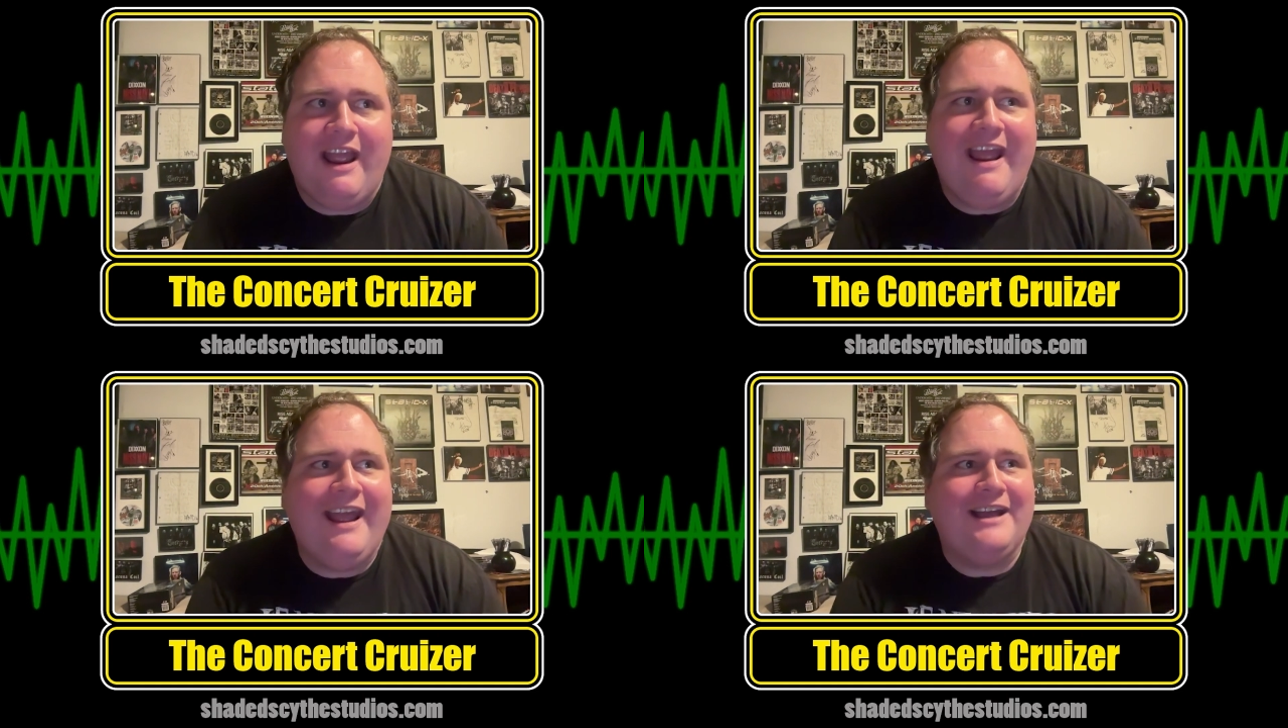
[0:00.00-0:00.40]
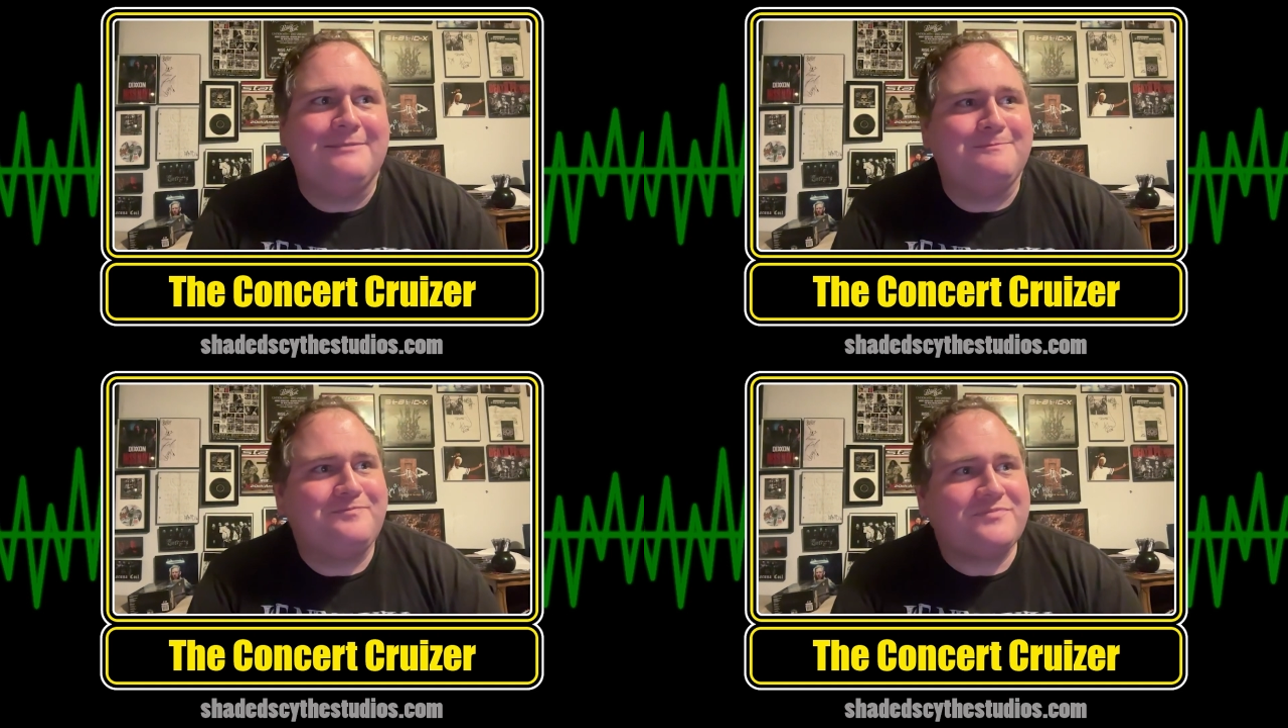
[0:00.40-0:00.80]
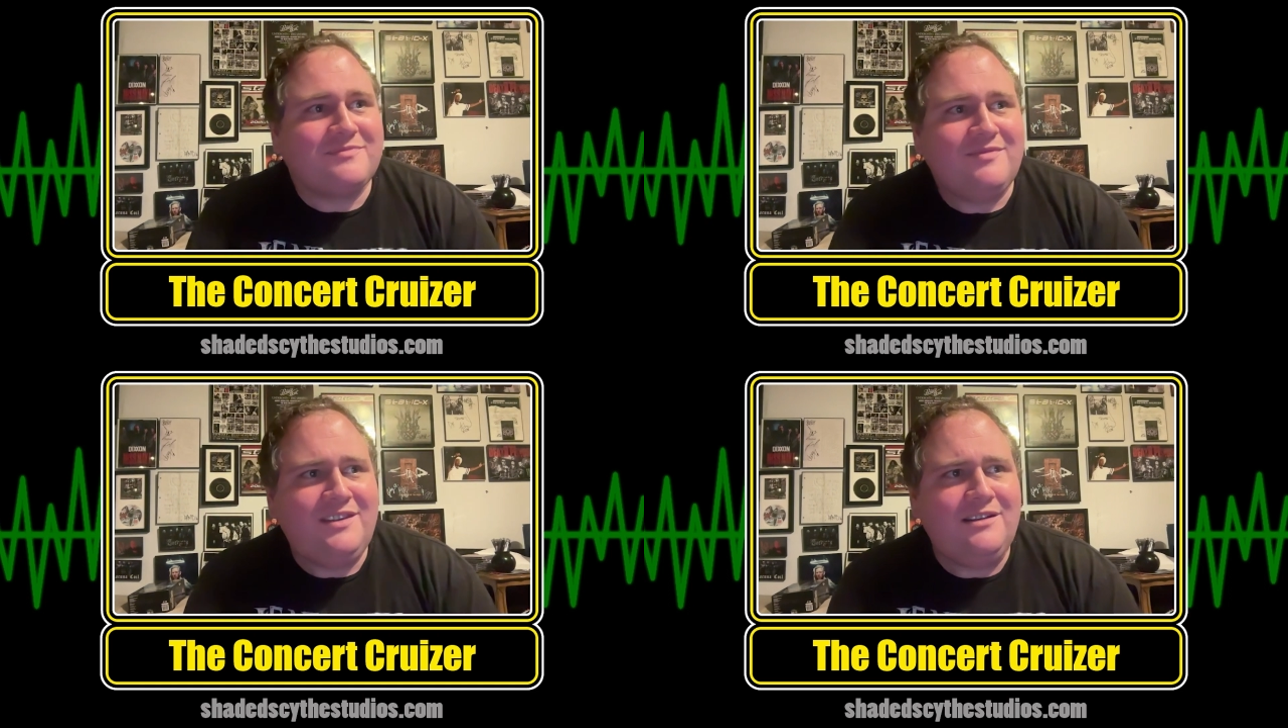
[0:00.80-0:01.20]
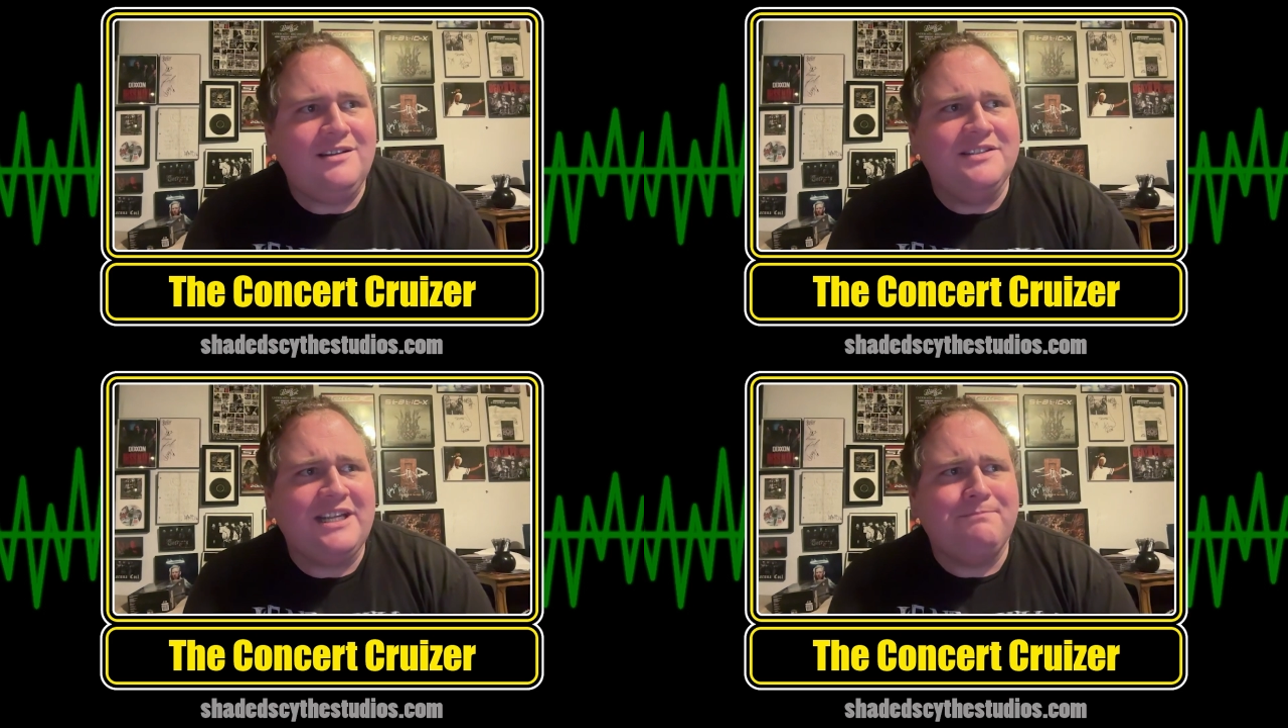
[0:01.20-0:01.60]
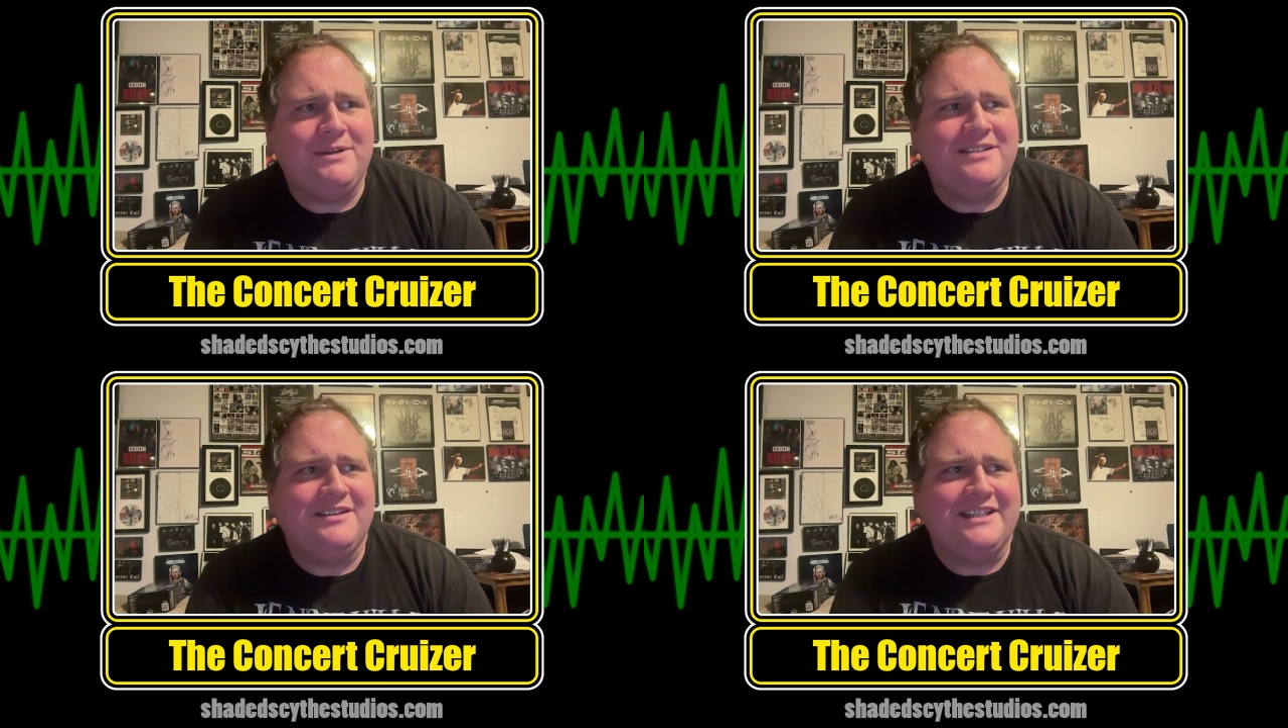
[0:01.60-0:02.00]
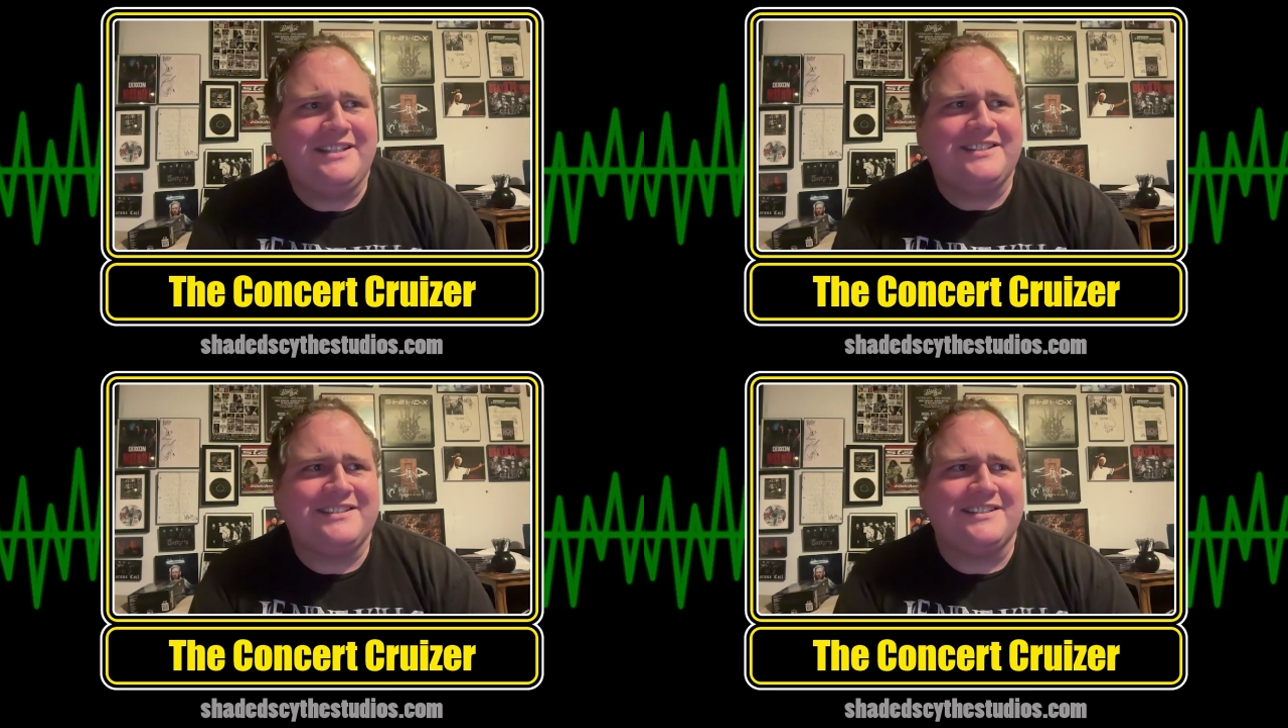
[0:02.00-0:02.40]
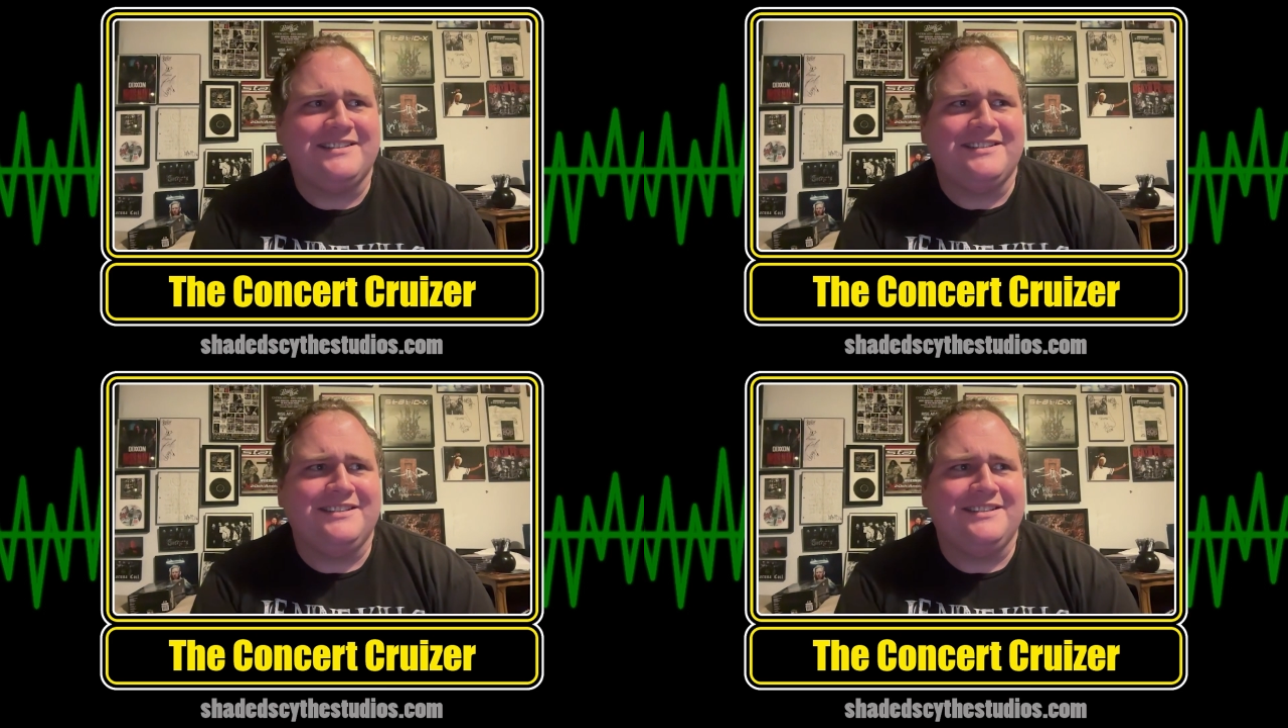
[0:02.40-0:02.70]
And it's like, but like this,